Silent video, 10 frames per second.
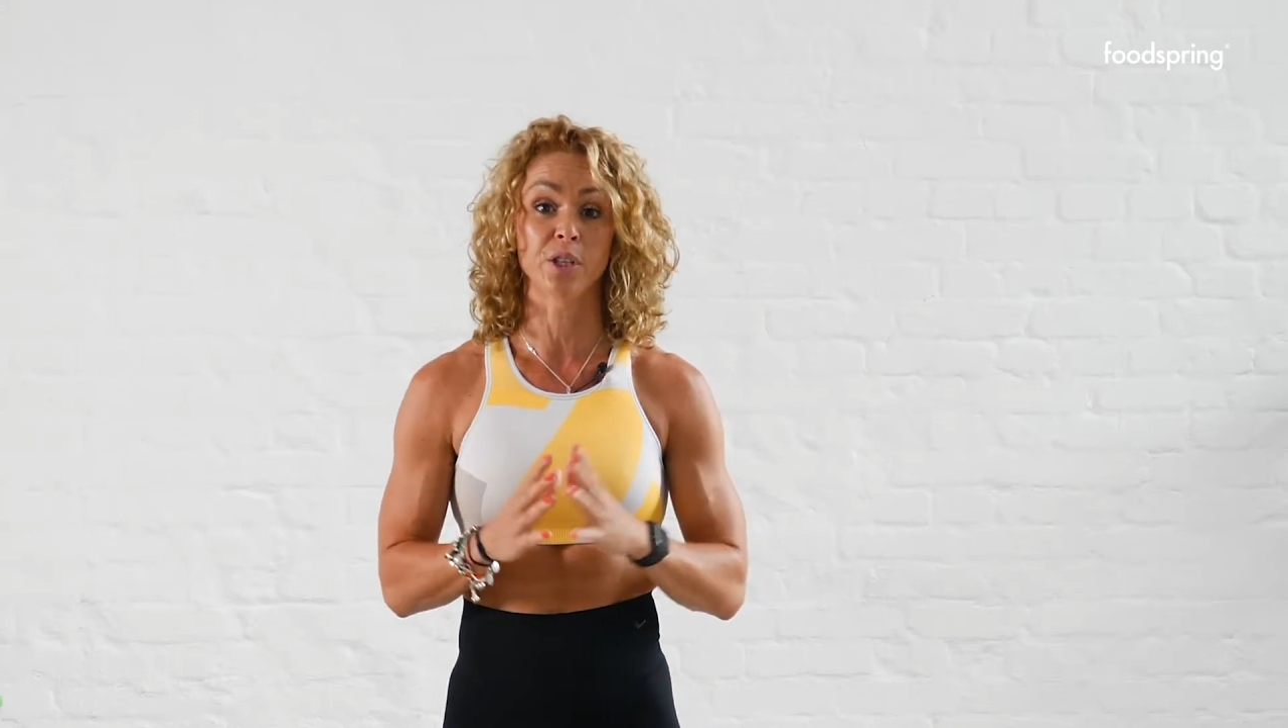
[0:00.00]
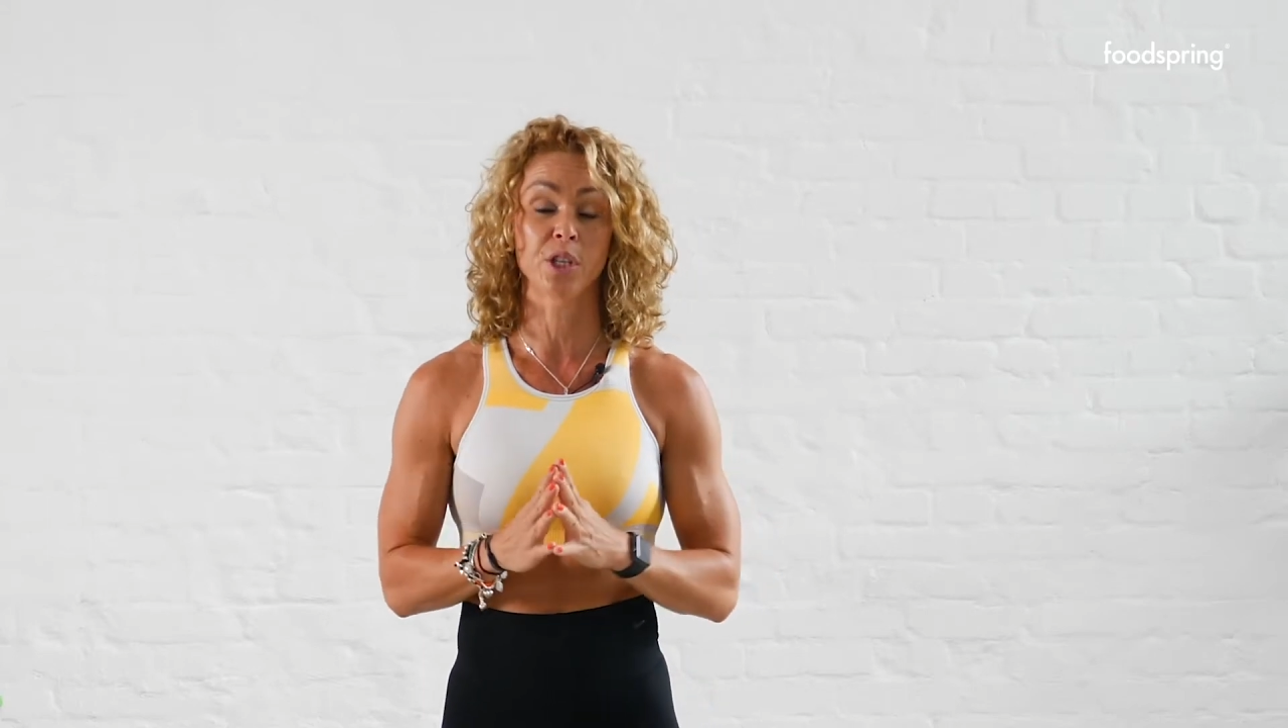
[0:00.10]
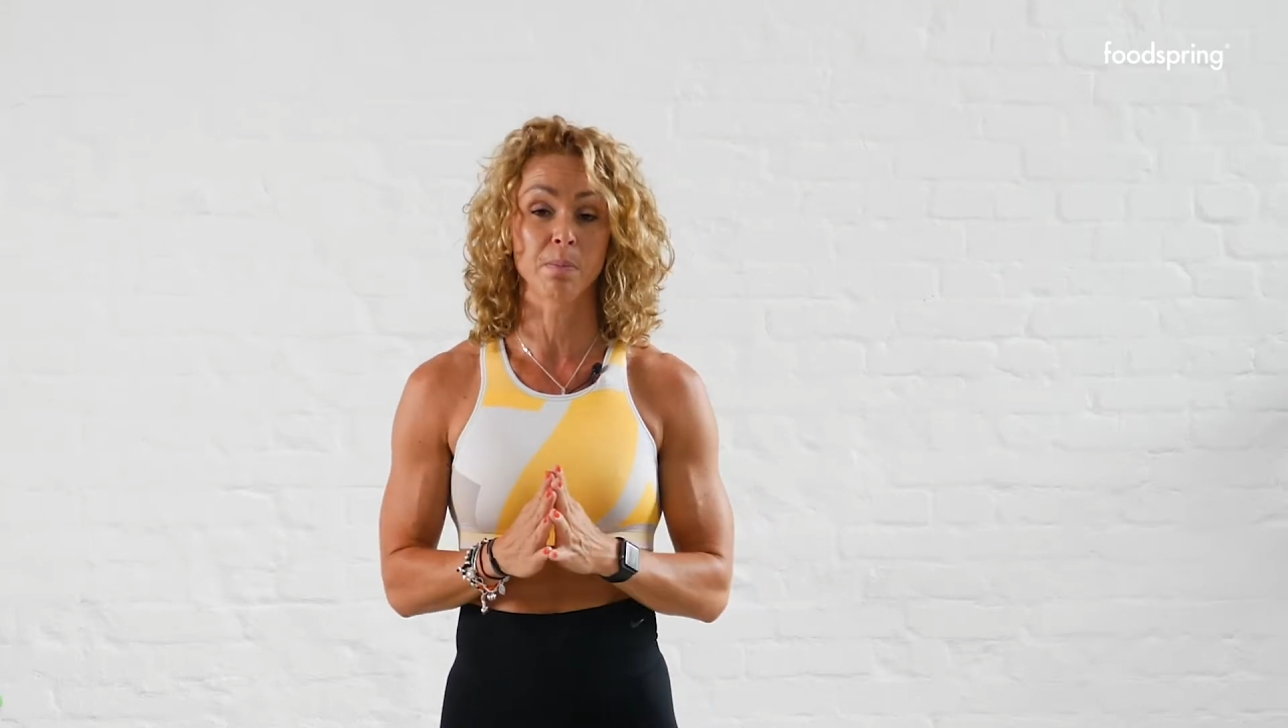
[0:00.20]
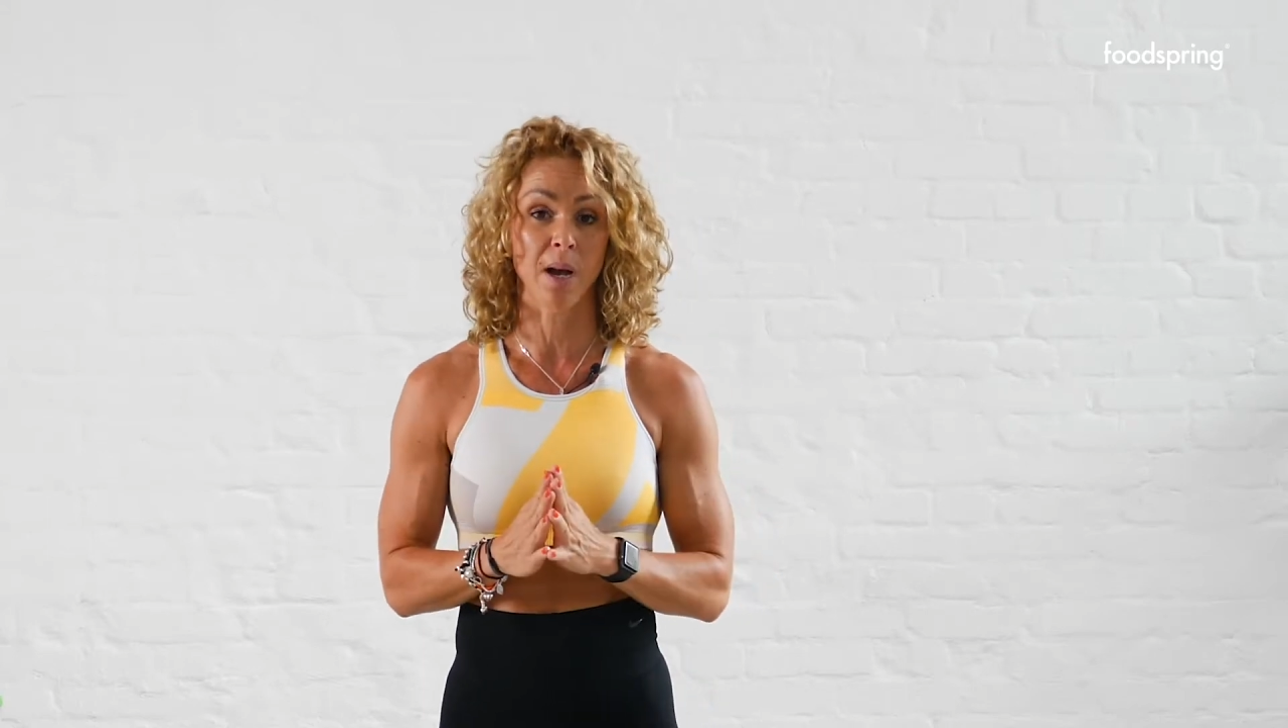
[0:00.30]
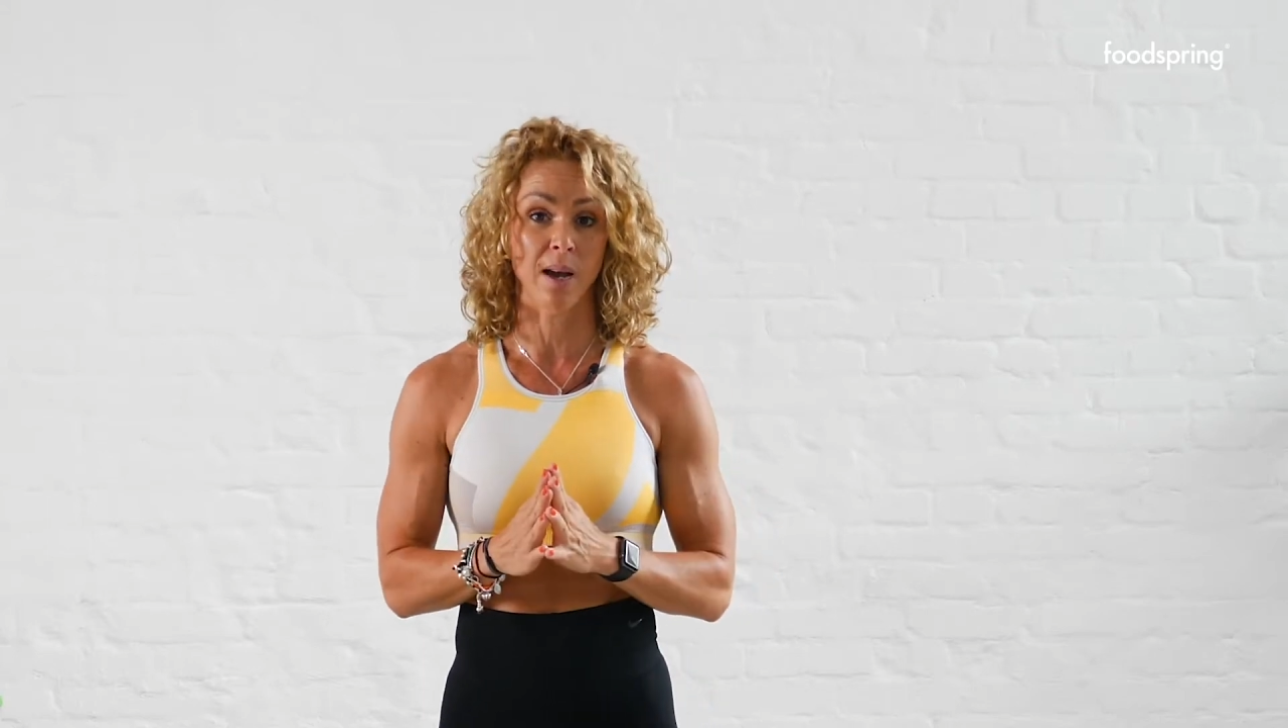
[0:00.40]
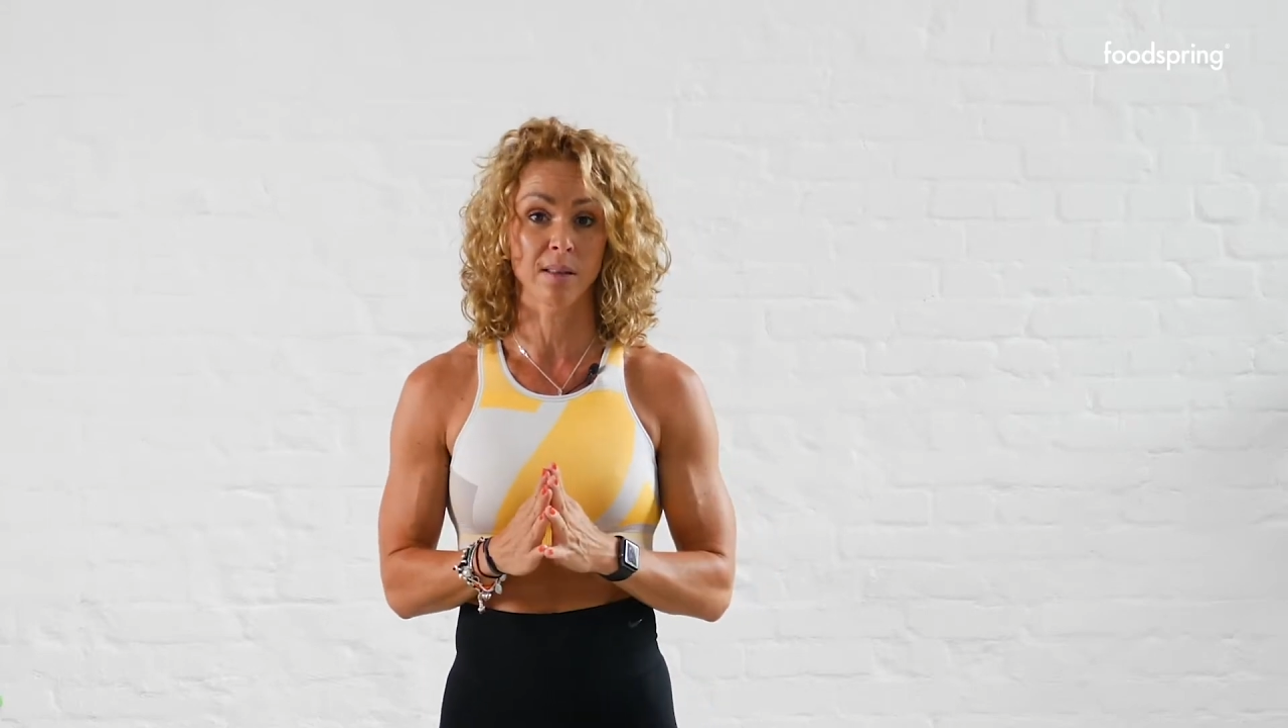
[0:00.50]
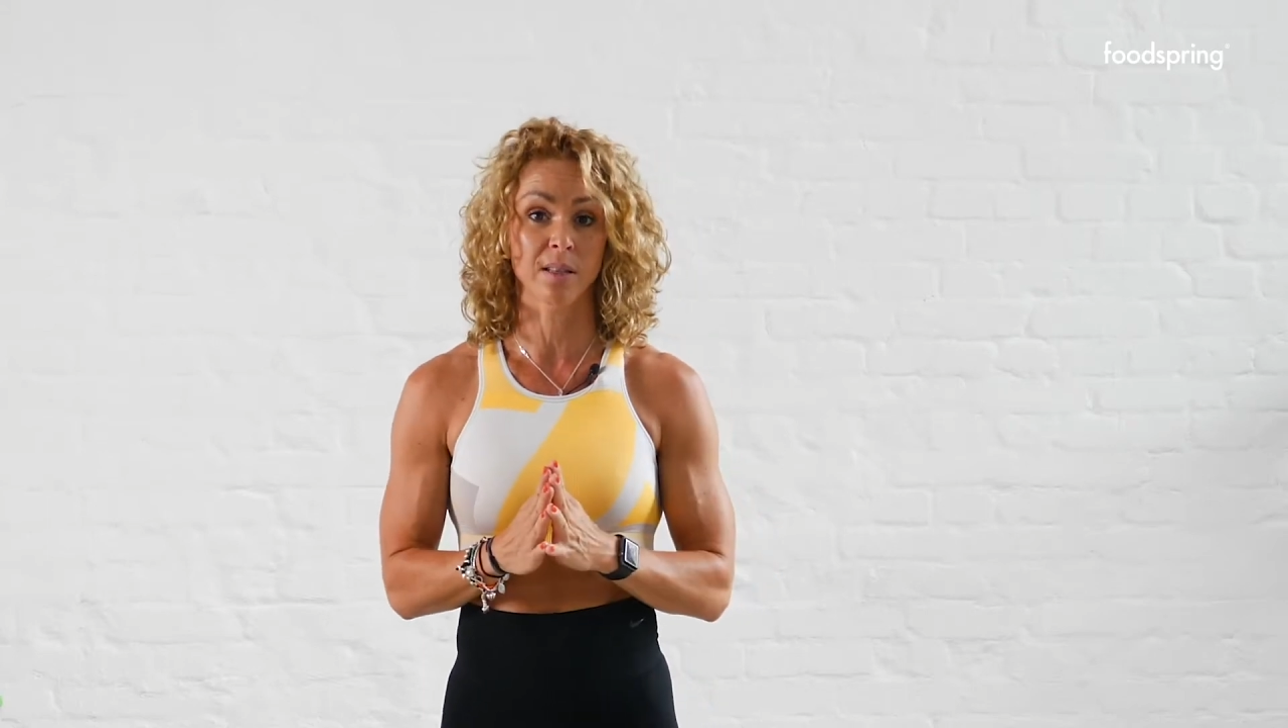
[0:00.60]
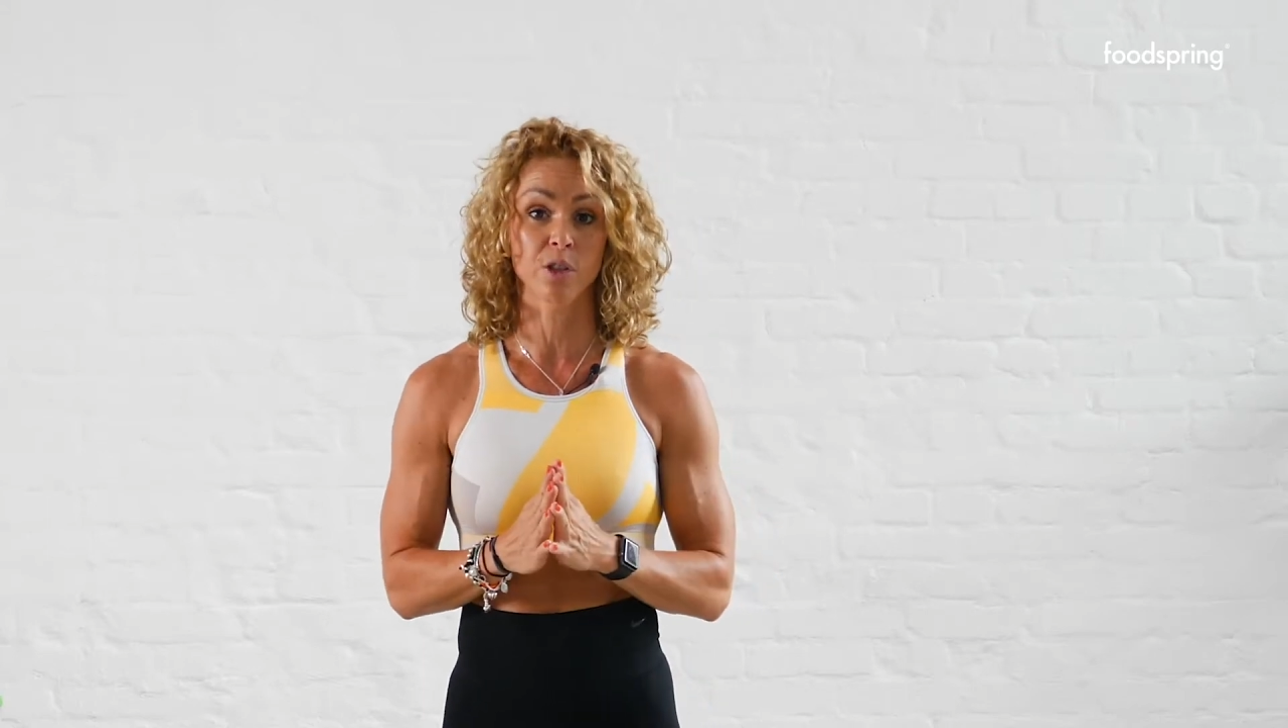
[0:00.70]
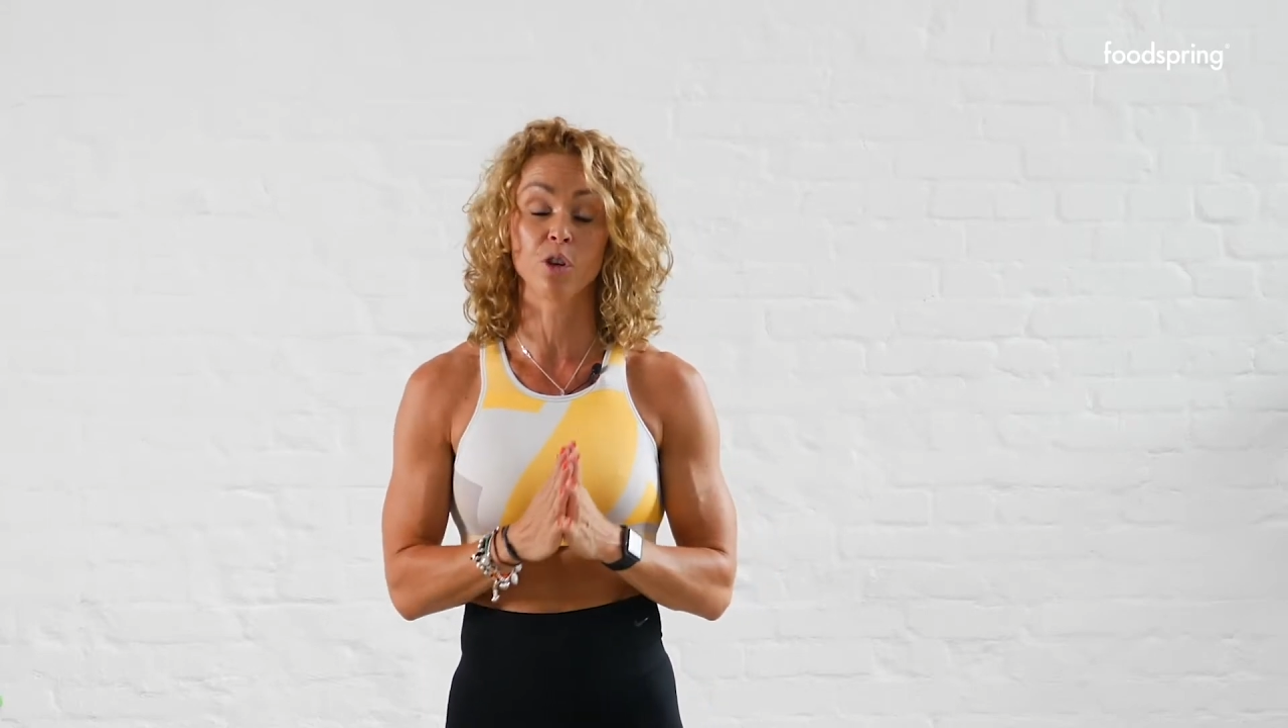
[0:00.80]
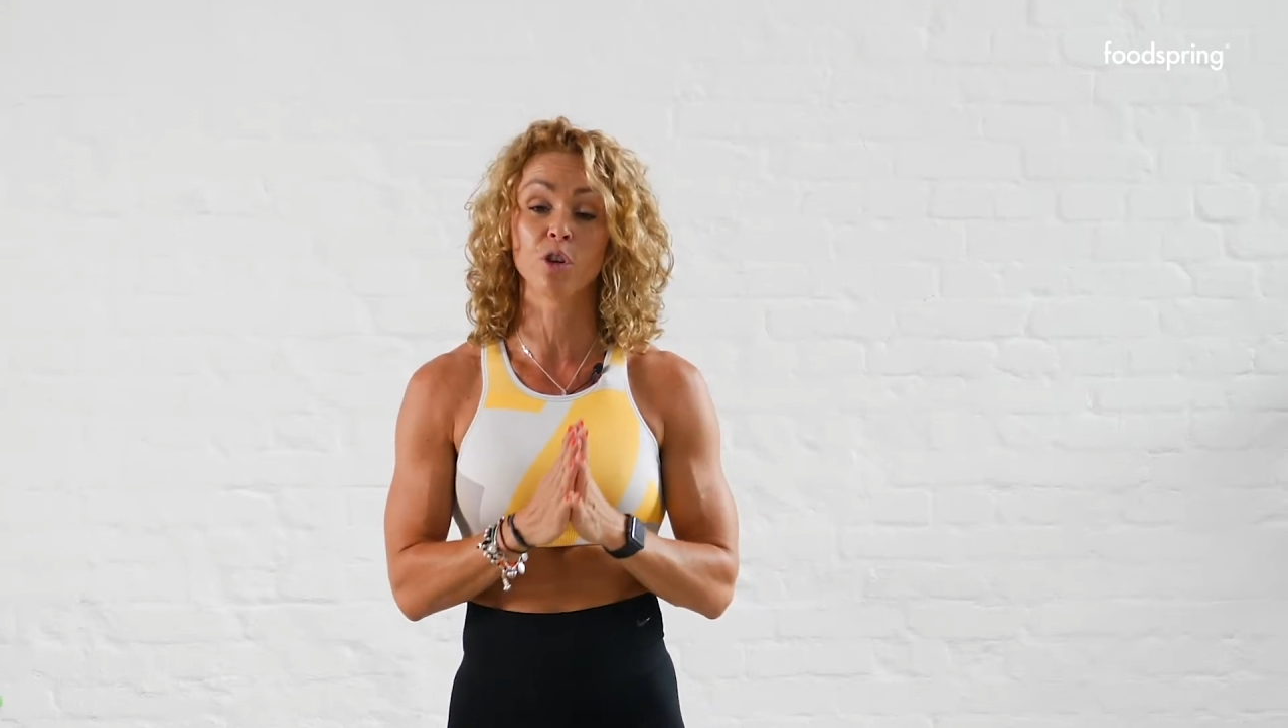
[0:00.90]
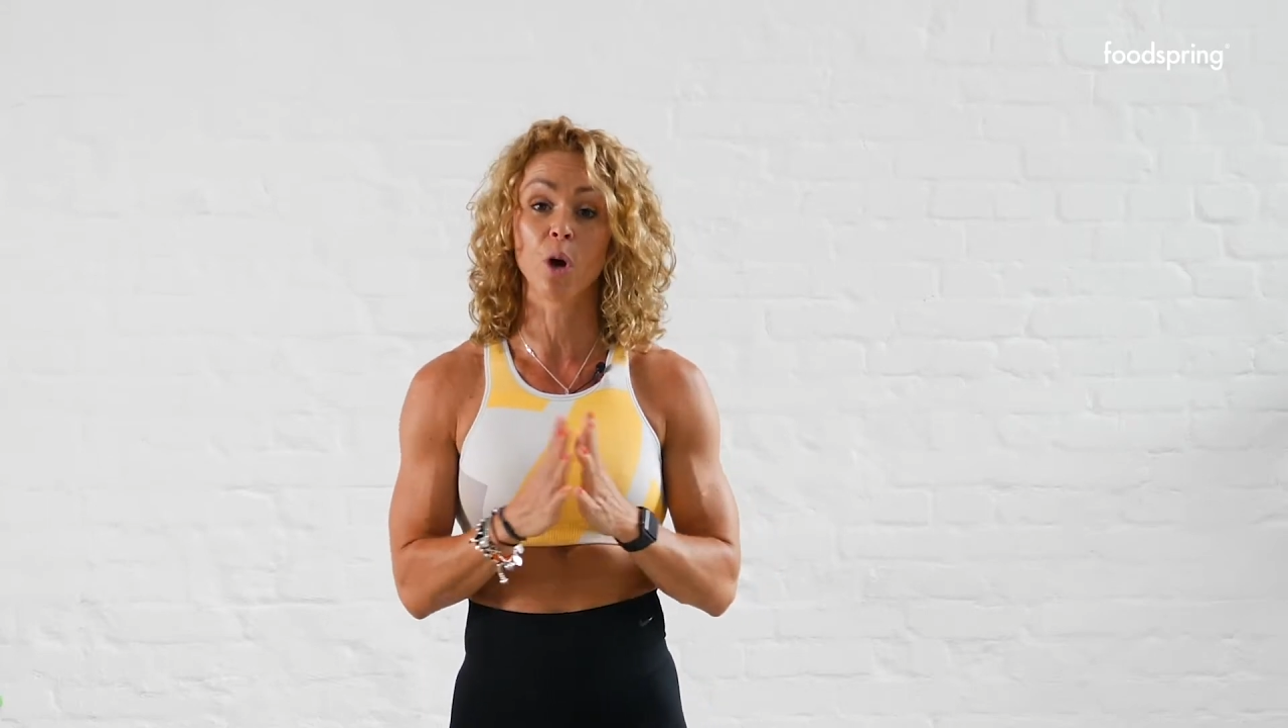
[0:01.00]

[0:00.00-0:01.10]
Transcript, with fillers: SMART. So you can